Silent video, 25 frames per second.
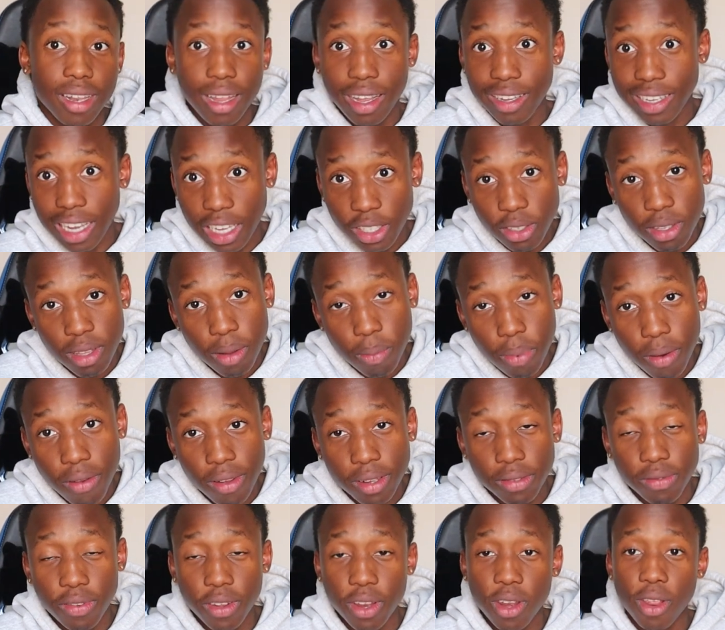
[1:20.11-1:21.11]
You guys saw the
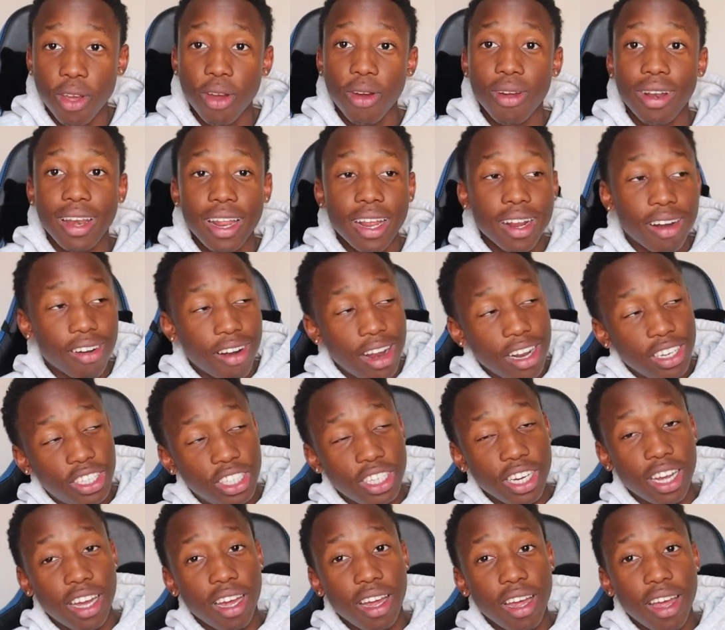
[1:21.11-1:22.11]
previous video, link right
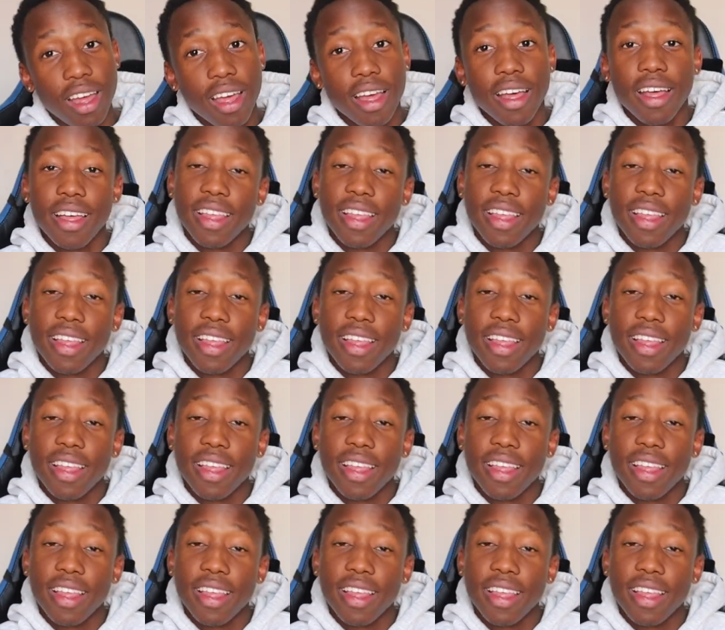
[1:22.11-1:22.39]
here.